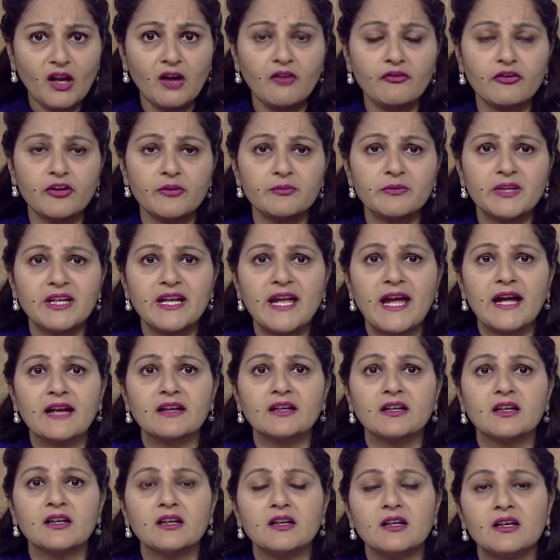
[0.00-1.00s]
from the
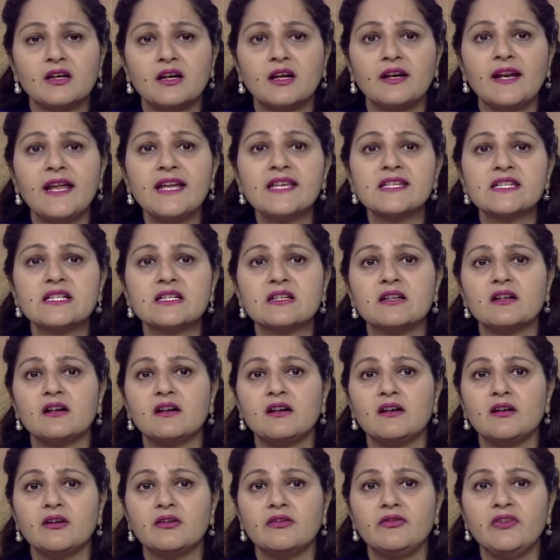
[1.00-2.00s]
act. Next
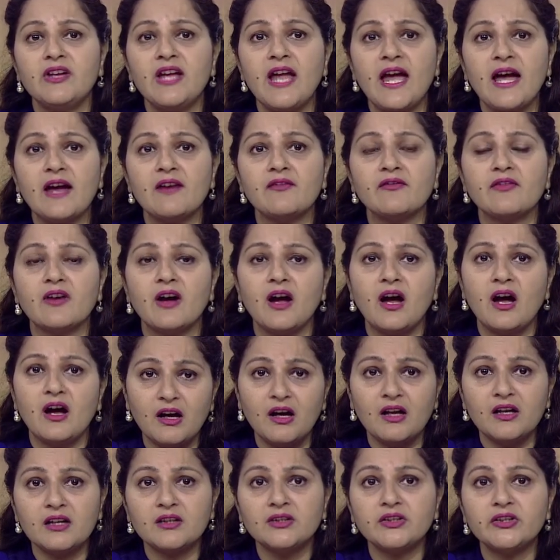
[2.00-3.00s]
uh, we have
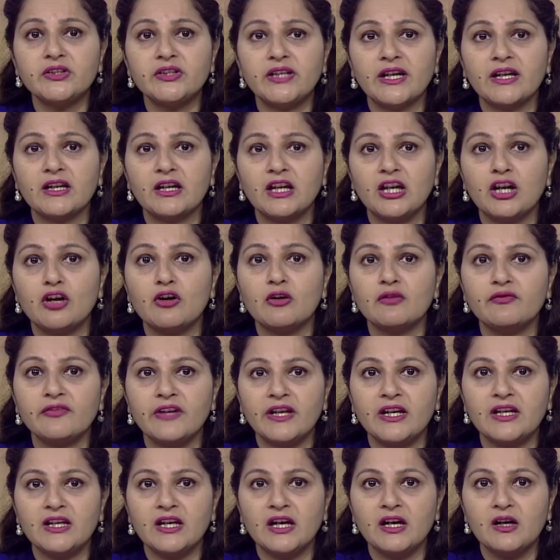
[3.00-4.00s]
another technique of
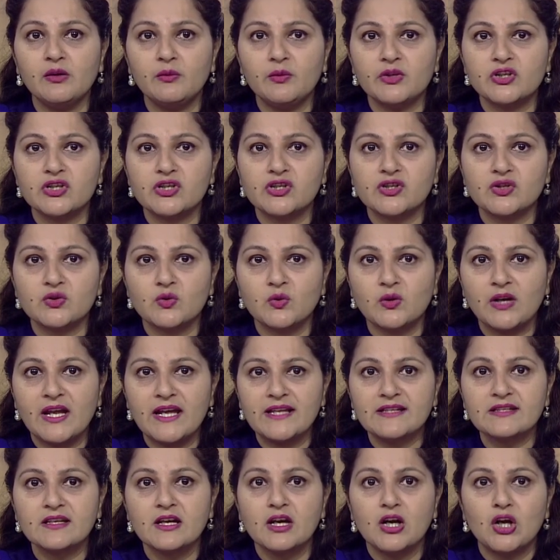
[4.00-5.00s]
ADR which is known
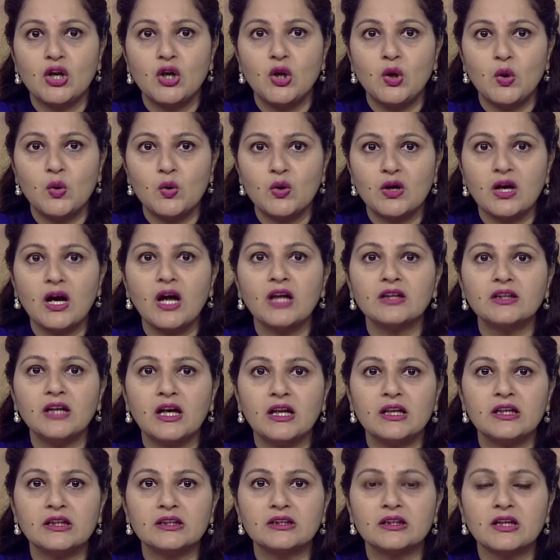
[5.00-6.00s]
as Lok
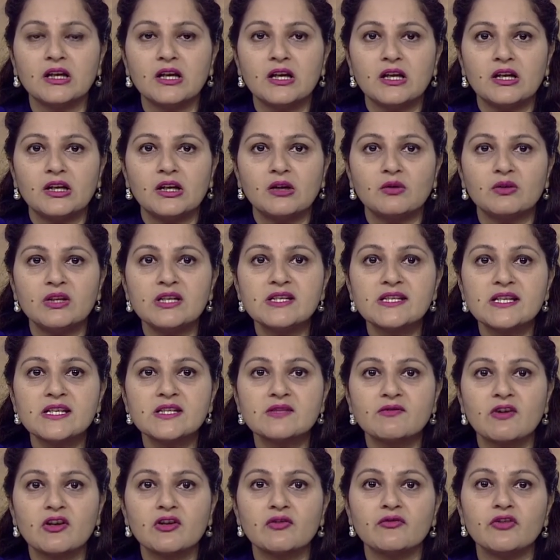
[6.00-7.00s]
Adalat. Now this
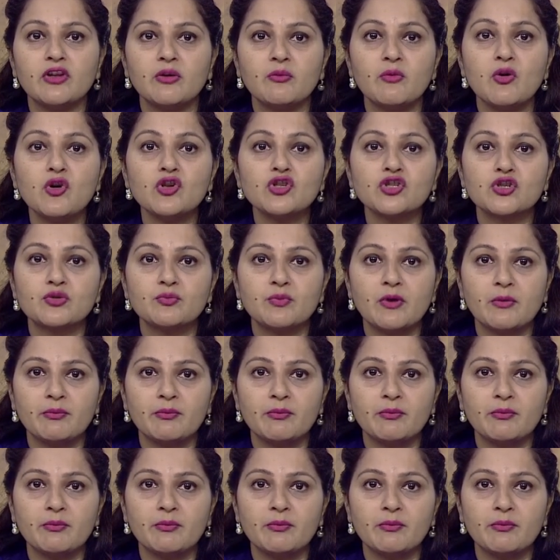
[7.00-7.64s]
is one of the most